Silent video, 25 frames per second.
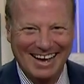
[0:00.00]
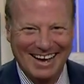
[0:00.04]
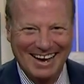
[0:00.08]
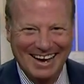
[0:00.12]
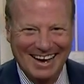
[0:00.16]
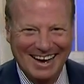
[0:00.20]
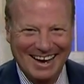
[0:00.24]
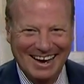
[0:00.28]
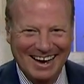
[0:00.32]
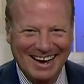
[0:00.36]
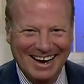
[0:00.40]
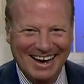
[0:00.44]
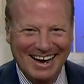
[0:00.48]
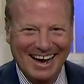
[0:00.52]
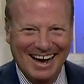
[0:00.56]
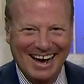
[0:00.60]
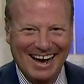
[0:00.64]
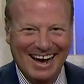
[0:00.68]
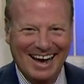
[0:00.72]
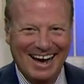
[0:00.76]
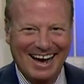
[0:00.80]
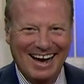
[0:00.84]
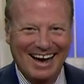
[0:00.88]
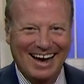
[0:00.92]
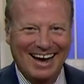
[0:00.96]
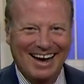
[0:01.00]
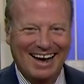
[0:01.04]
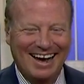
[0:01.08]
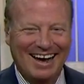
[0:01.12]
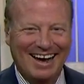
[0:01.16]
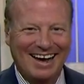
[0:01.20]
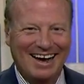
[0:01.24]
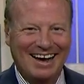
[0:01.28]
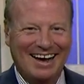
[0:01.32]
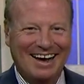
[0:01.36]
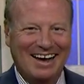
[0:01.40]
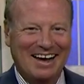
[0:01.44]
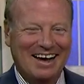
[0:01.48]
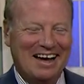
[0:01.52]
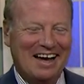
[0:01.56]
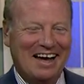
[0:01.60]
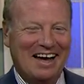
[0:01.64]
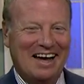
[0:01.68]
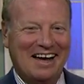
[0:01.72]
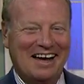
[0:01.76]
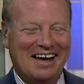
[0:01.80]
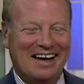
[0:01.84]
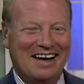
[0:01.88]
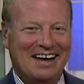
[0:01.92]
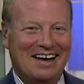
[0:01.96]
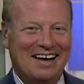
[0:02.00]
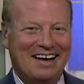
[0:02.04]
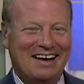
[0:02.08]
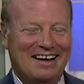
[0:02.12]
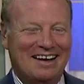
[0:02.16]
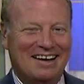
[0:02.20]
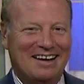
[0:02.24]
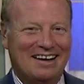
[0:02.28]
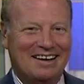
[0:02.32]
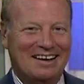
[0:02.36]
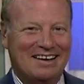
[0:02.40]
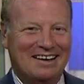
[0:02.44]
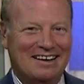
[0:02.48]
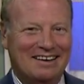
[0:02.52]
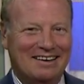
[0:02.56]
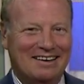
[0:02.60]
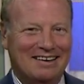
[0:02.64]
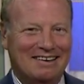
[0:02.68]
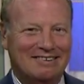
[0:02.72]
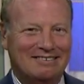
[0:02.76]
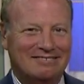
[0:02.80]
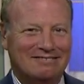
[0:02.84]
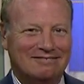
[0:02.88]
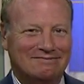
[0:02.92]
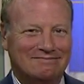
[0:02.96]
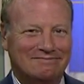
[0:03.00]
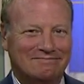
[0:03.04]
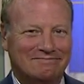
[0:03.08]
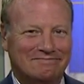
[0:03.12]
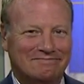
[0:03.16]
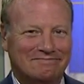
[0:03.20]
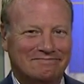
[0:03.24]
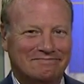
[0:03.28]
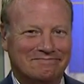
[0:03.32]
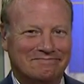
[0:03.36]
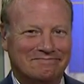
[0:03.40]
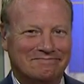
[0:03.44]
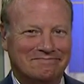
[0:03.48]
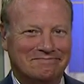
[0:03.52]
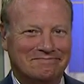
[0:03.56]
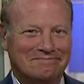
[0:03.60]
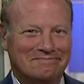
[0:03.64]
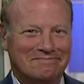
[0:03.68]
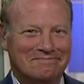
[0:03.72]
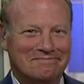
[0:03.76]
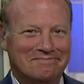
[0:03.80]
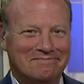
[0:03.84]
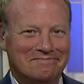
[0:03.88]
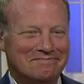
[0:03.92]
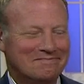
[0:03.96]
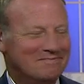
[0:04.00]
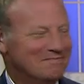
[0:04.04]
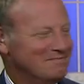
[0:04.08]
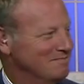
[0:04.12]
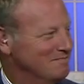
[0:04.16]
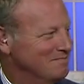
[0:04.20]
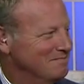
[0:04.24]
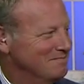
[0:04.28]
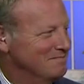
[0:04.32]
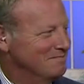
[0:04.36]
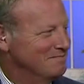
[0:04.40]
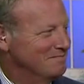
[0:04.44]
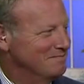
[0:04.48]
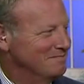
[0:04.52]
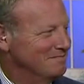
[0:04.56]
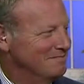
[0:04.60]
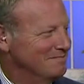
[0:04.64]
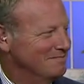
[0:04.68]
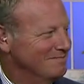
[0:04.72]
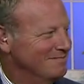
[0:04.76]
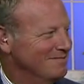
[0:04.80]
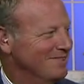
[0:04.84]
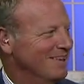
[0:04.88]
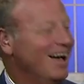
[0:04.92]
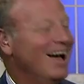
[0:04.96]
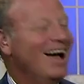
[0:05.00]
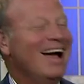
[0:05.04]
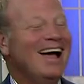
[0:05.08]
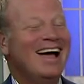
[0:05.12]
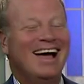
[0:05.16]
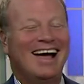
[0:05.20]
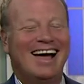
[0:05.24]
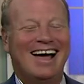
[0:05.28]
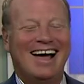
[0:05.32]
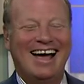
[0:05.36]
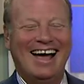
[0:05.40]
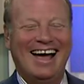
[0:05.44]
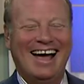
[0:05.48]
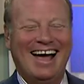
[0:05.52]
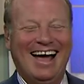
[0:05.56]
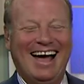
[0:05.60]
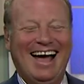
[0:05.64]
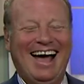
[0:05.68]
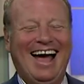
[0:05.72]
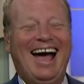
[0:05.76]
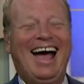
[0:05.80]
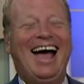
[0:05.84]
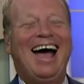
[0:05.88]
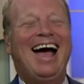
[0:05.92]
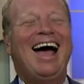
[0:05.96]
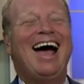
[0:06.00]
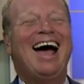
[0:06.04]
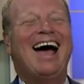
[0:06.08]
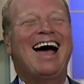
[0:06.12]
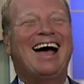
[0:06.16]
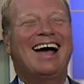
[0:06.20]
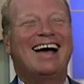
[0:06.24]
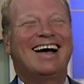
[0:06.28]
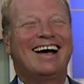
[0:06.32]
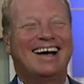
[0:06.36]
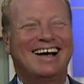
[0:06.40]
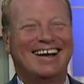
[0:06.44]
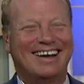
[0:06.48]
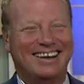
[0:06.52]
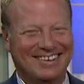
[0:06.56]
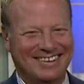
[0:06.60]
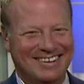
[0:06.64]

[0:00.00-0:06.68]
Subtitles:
No words are spoken by the person on screen.